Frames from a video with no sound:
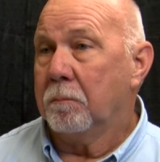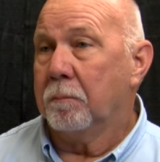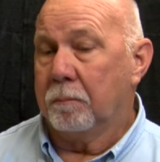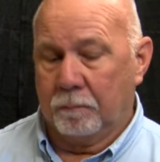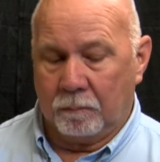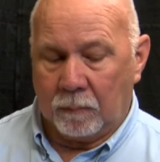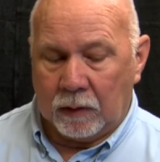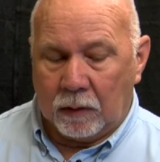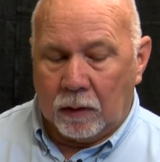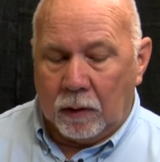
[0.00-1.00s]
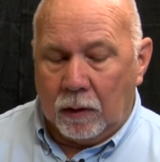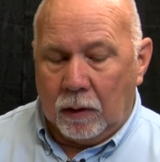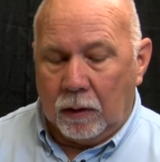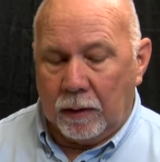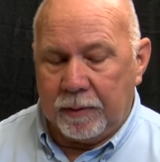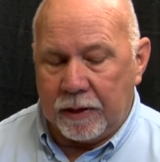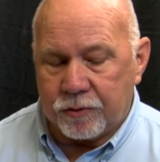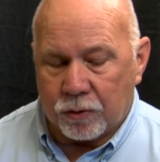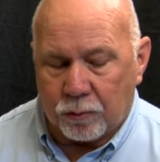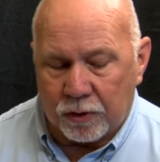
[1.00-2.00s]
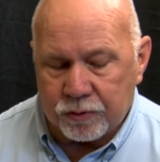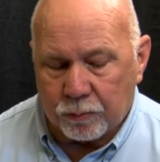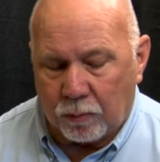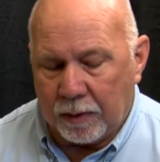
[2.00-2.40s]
Mm-hmm. Let me ask you a question.